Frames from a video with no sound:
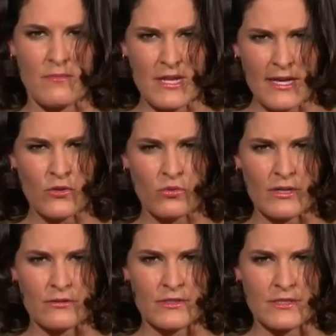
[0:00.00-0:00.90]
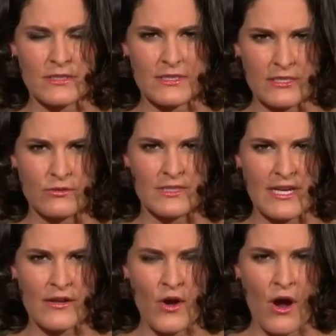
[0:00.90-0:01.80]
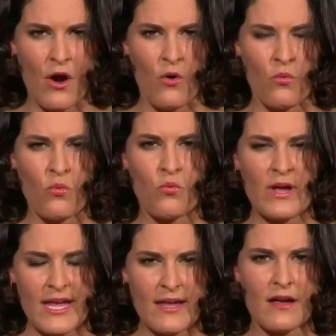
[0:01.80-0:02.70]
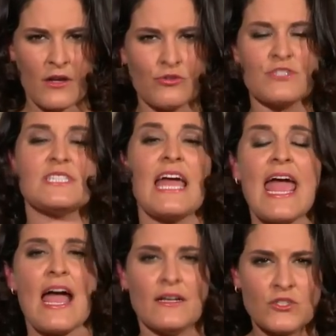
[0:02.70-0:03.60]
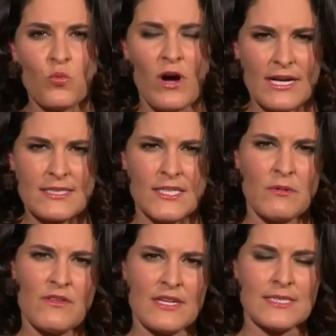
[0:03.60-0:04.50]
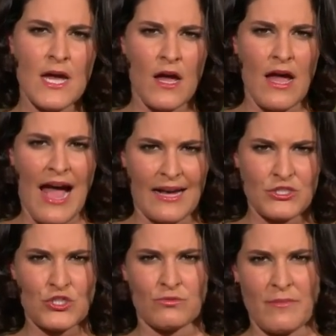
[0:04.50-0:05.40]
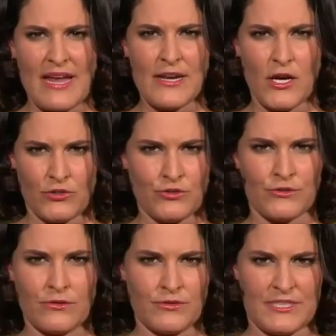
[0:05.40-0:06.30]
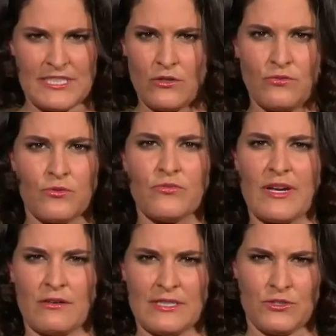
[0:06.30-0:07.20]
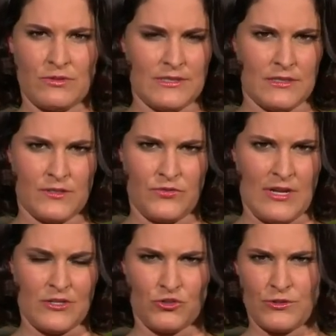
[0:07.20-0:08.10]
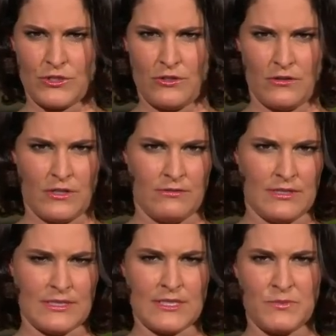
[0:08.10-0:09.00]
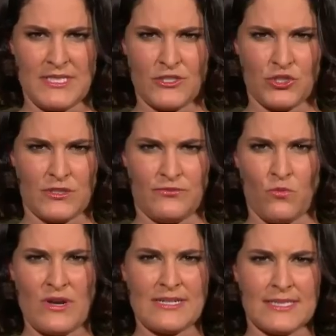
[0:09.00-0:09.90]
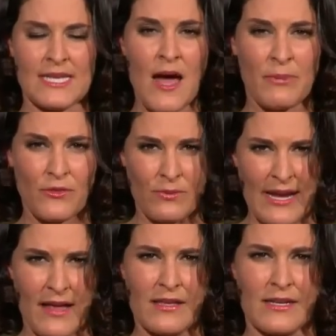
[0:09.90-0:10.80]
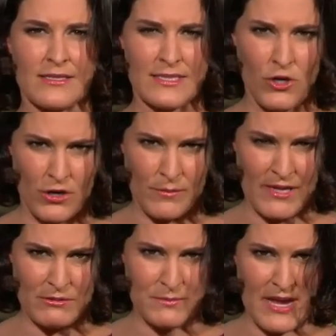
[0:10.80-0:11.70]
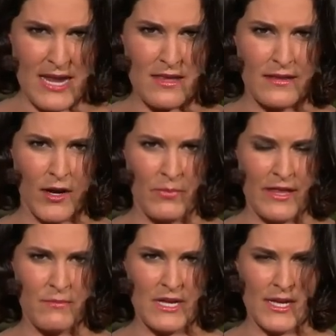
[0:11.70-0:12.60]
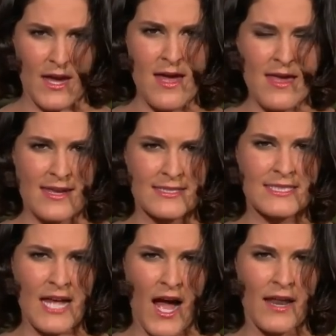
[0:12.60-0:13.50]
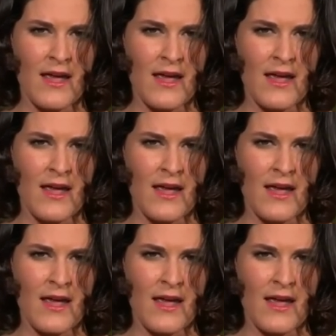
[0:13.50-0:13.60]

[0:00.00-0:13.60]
media lawyers still said we understand why some of this has to remain under seal for various reasons, for national security reasons, potentially for witnesses. But the reality is, and the argument that was made in there by the media, is that